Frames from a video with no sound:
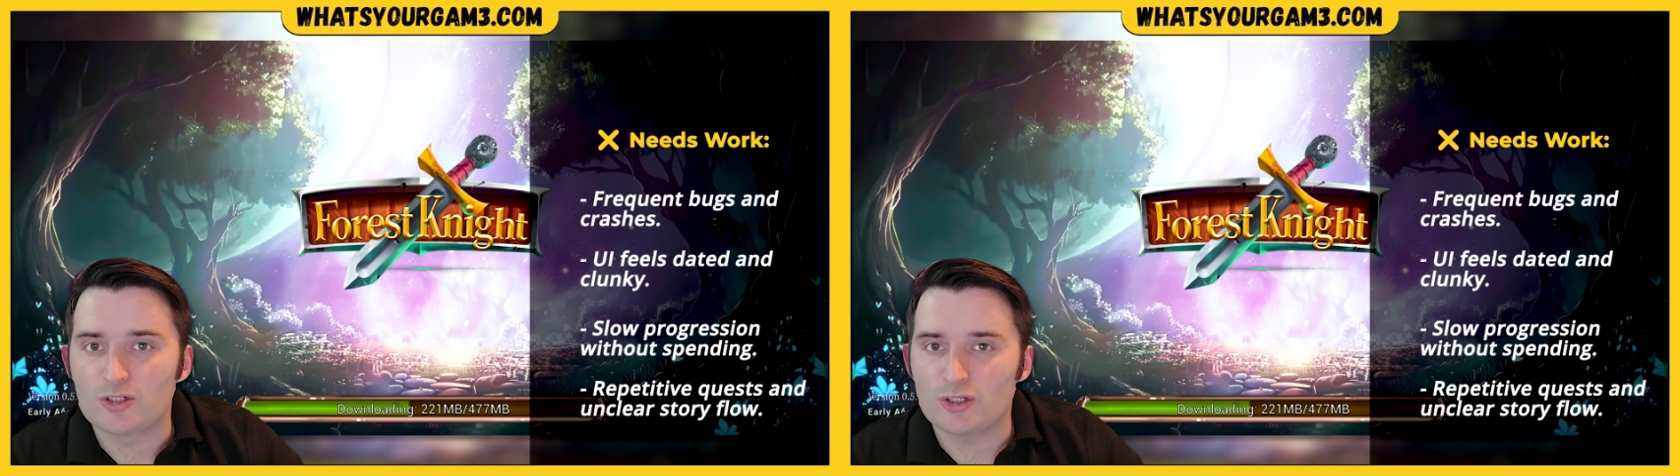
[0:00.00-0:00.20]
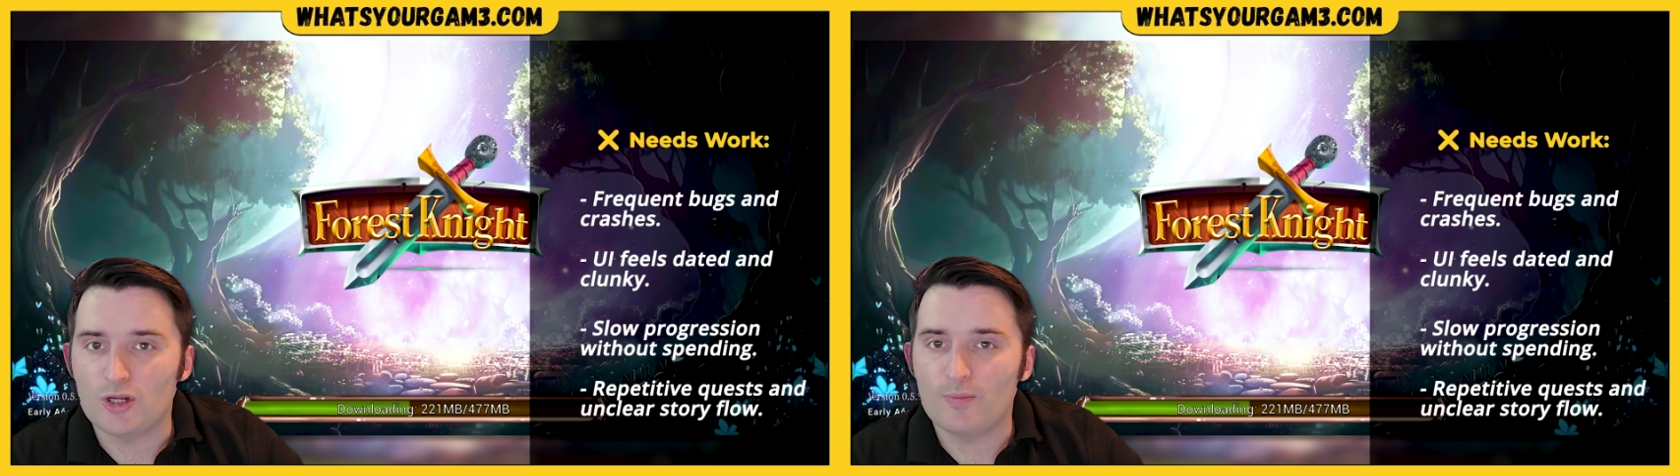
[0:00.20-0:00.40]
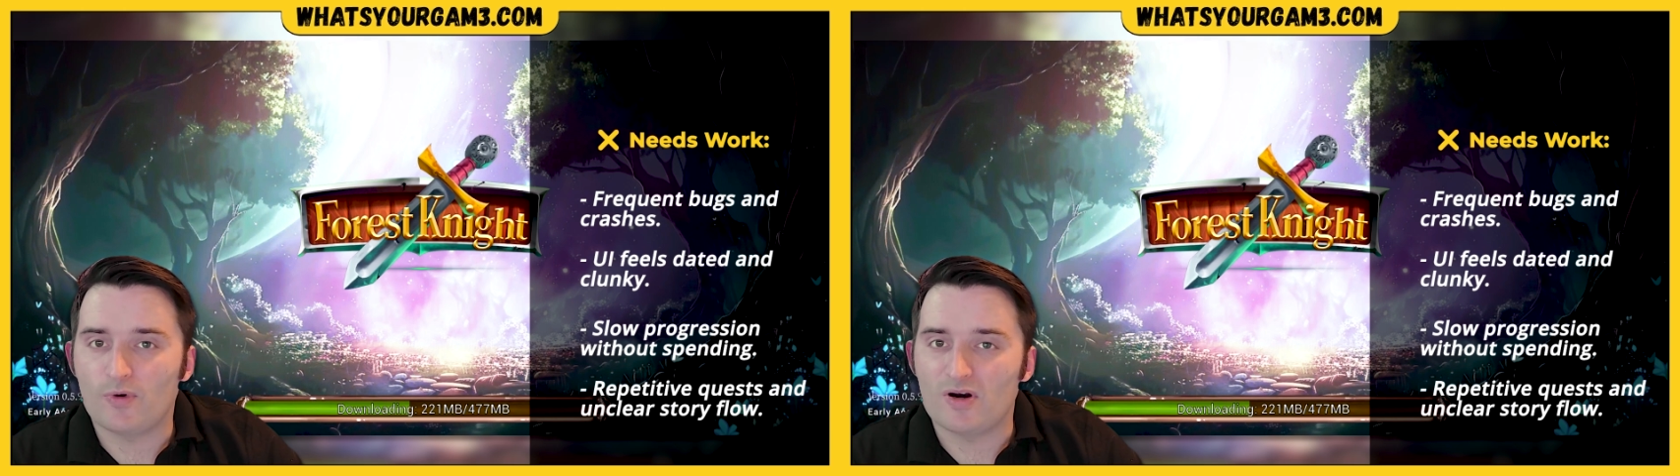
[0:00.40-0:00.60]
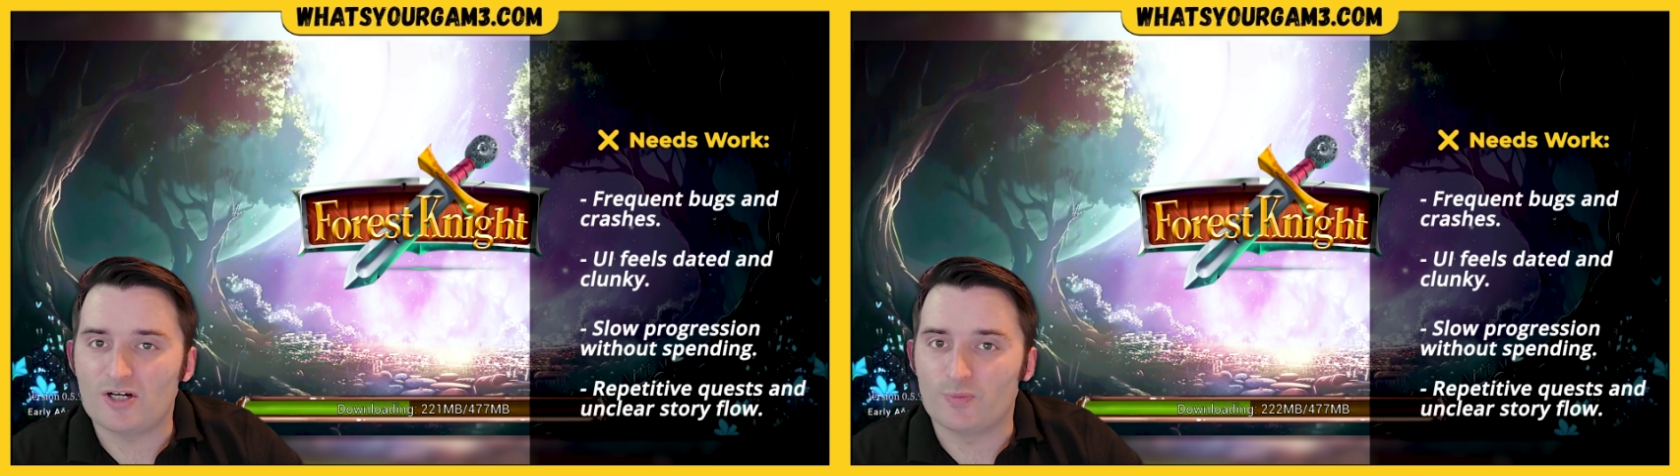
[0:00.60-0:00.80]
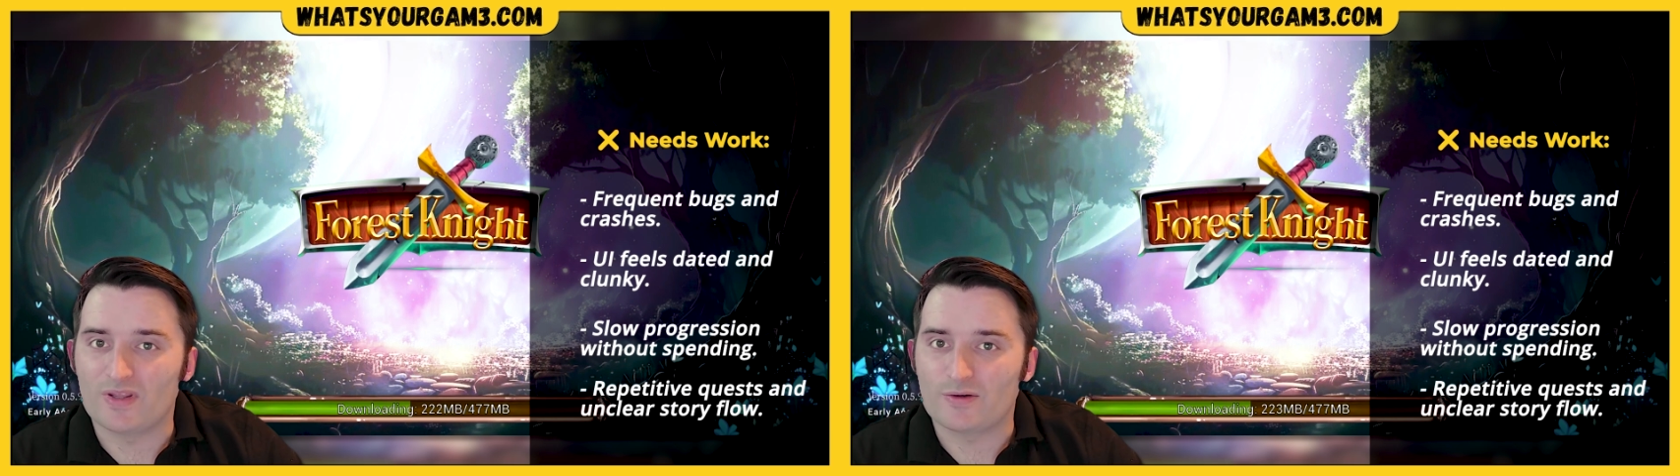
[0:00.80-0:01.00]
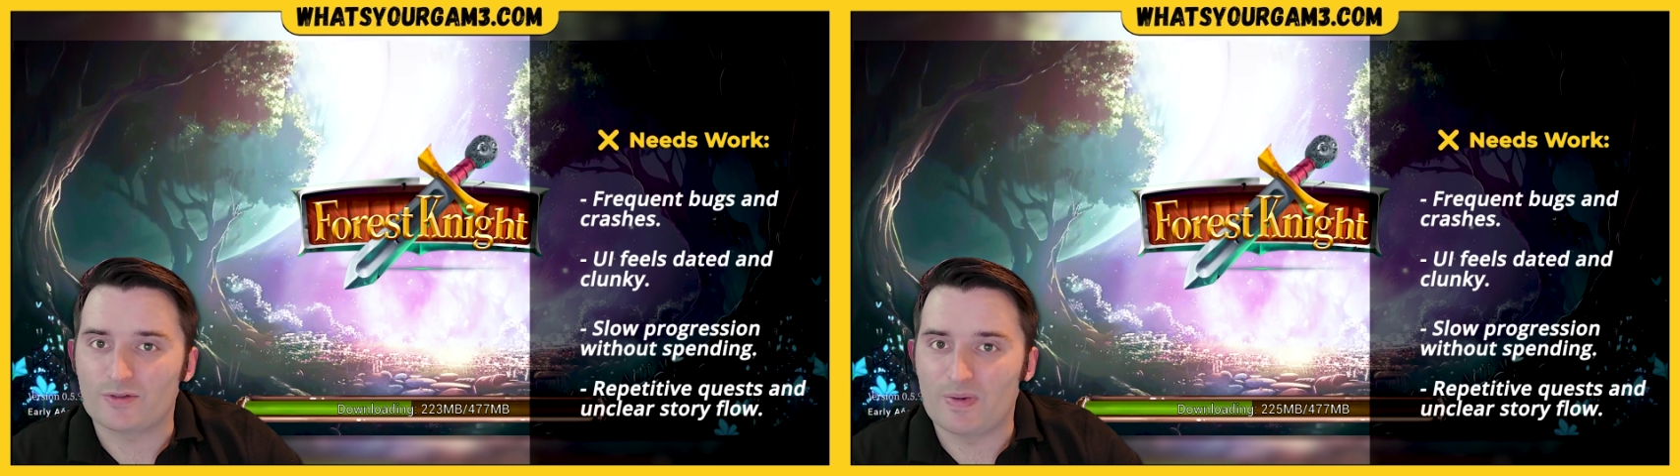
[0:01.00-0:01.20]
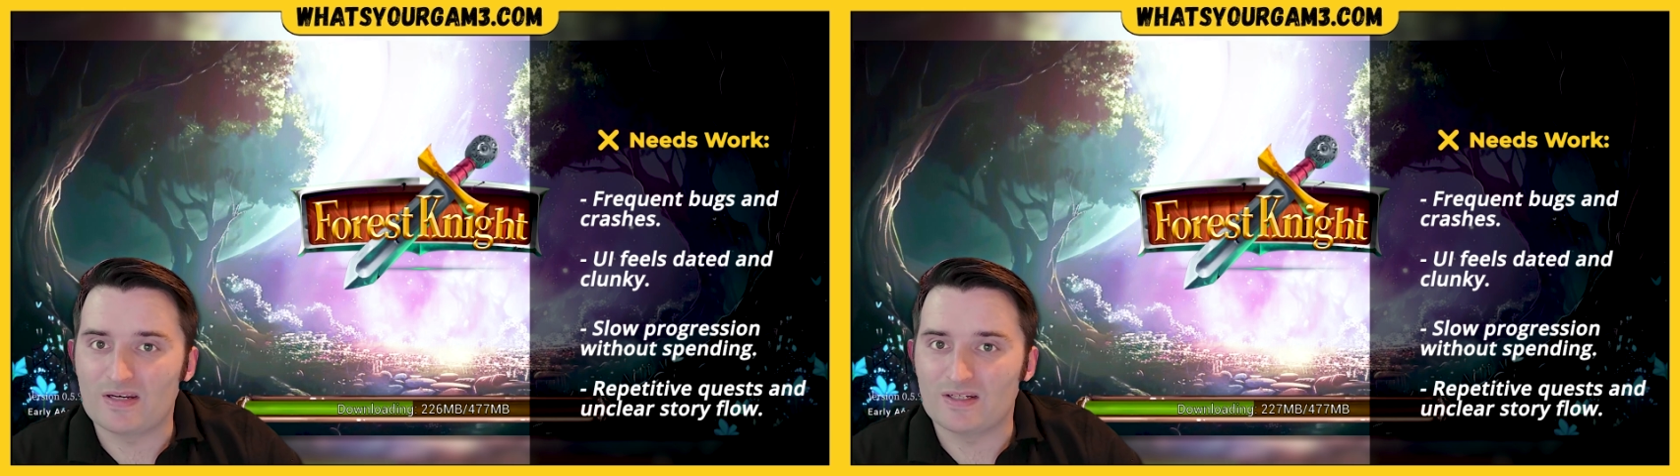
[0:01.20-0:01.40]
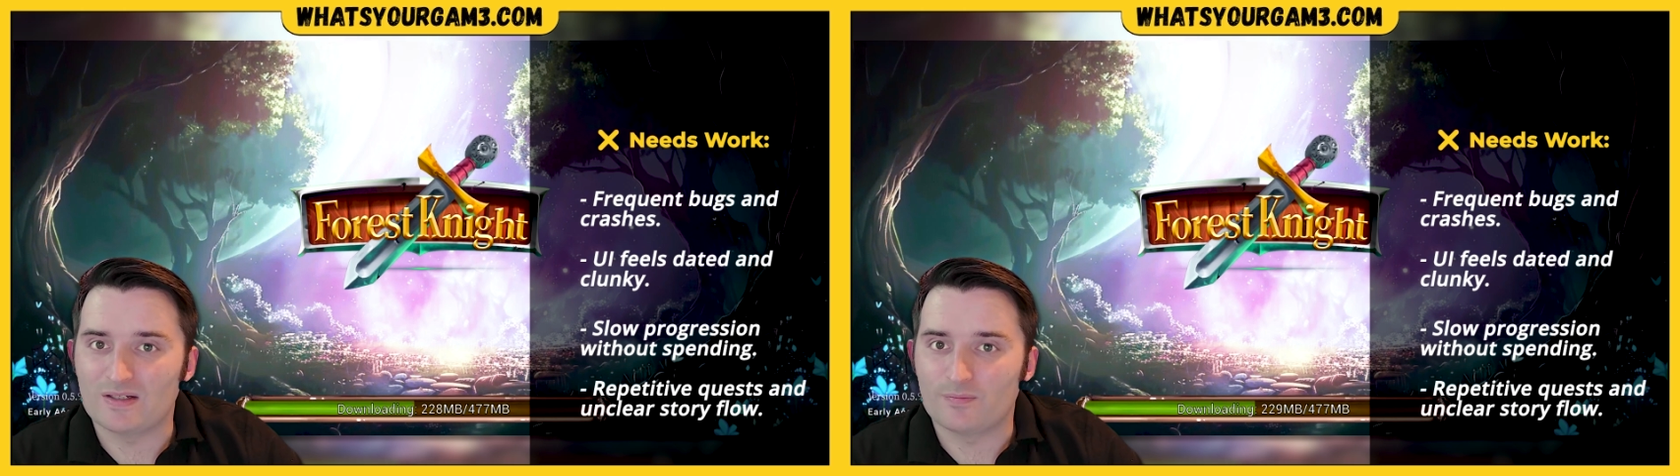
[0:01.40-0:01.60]
slow progression without
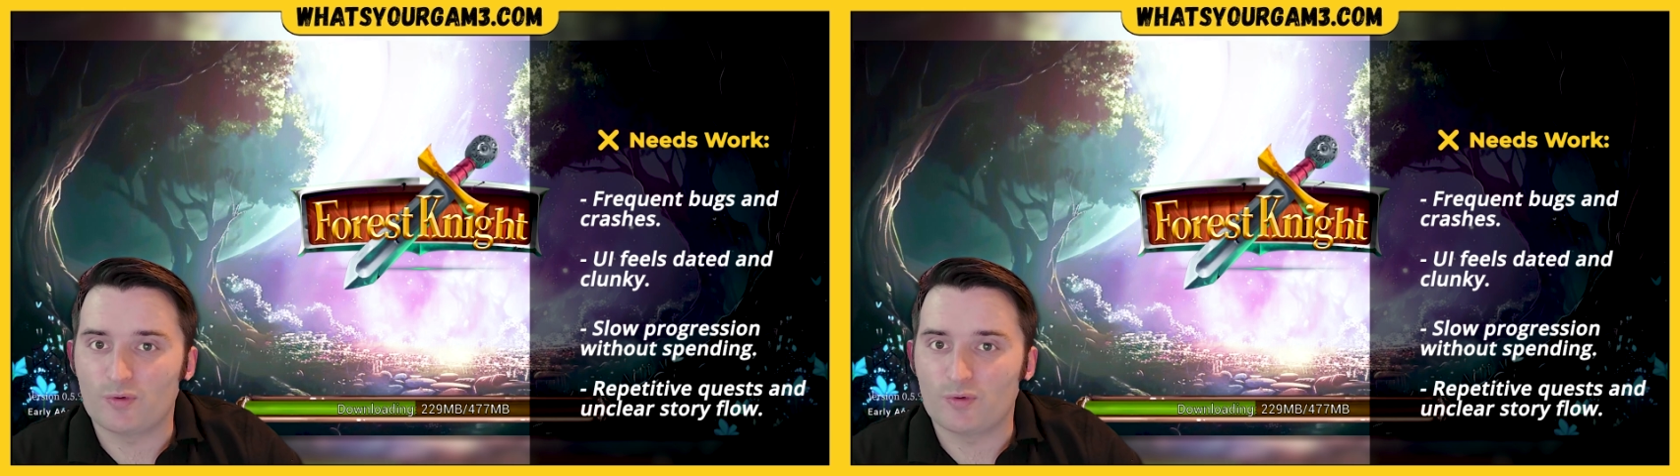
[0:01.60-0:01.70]
spending,